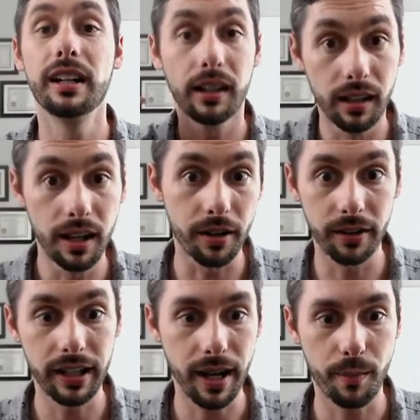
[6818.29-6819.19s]

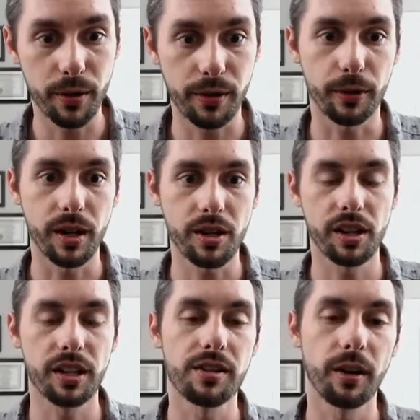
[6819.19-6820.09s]
literally come to
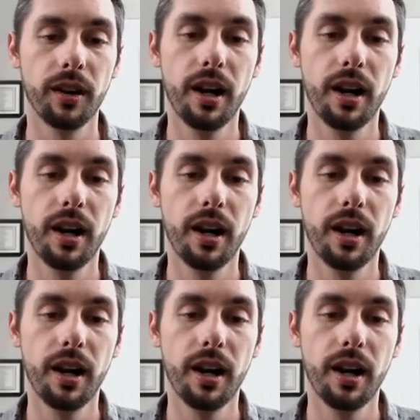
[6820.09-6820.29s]
fruition. So